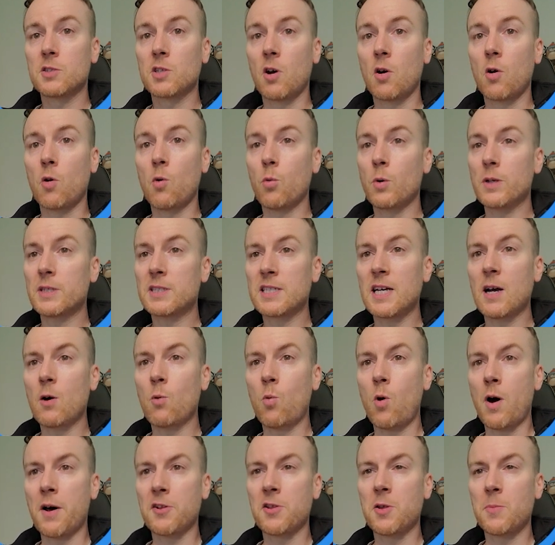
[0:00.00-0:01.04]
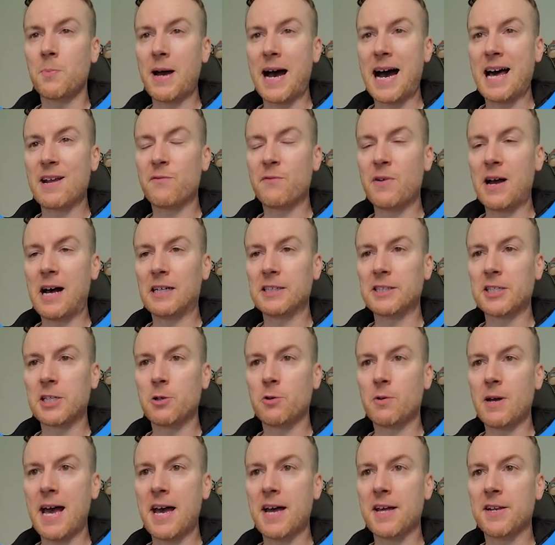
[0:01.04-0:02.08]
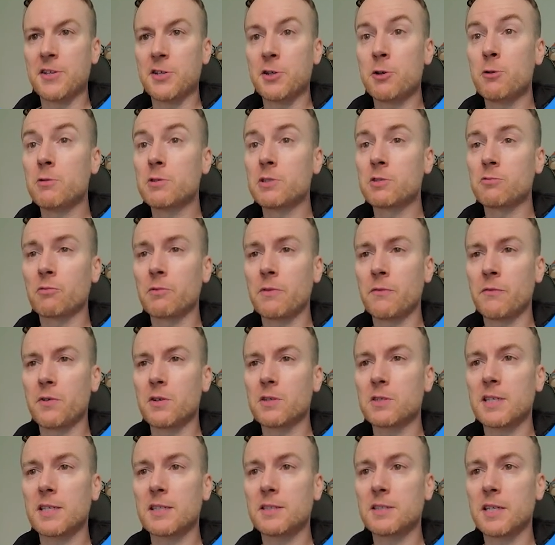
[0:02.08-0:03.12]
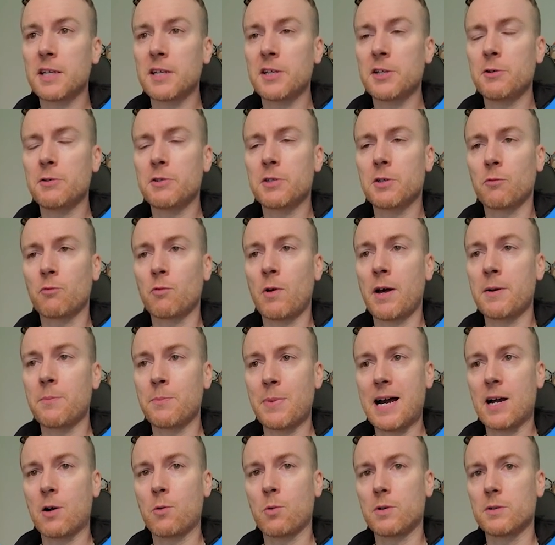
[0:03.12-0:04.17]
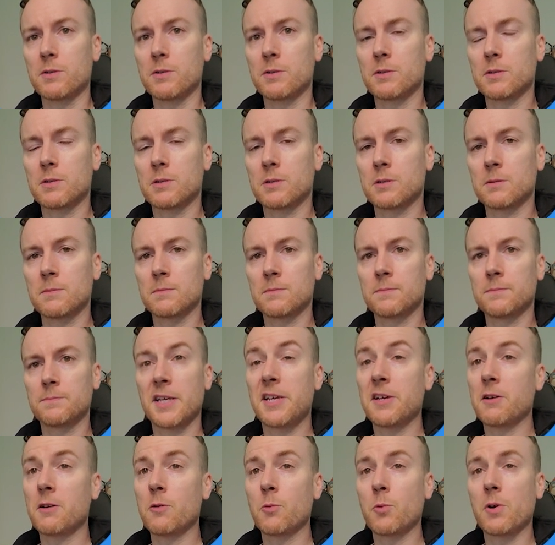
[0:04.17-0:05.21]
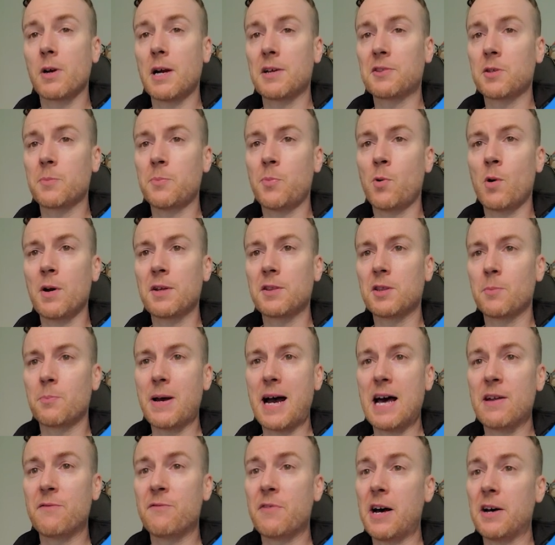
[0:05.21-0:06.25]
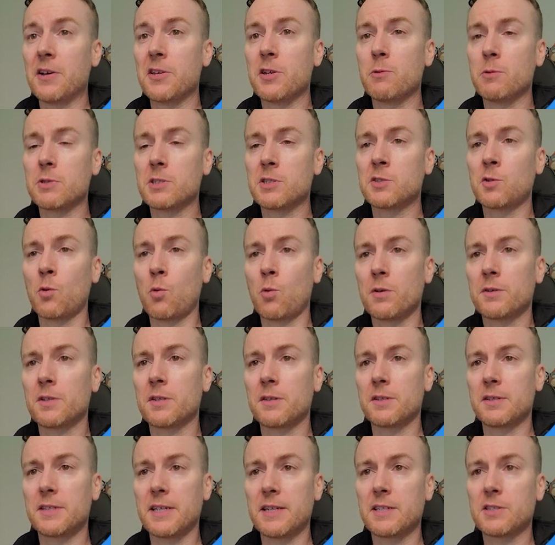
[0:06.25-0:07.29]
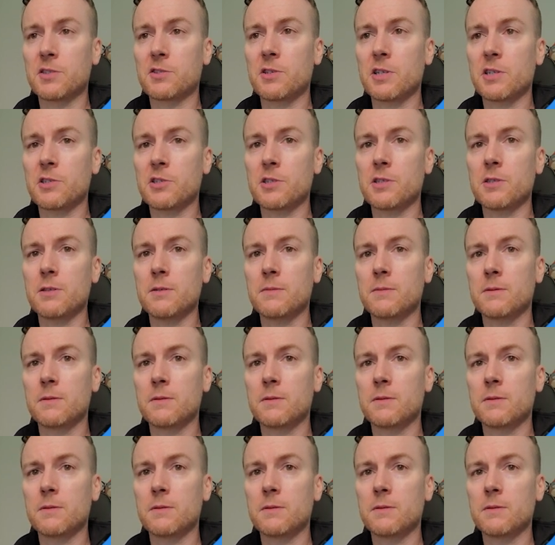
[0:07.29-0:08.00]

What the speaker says: So we set 1 on the bad value and use reverse continue to run backwards. Here we're at the point the bad value is stored to the data structure.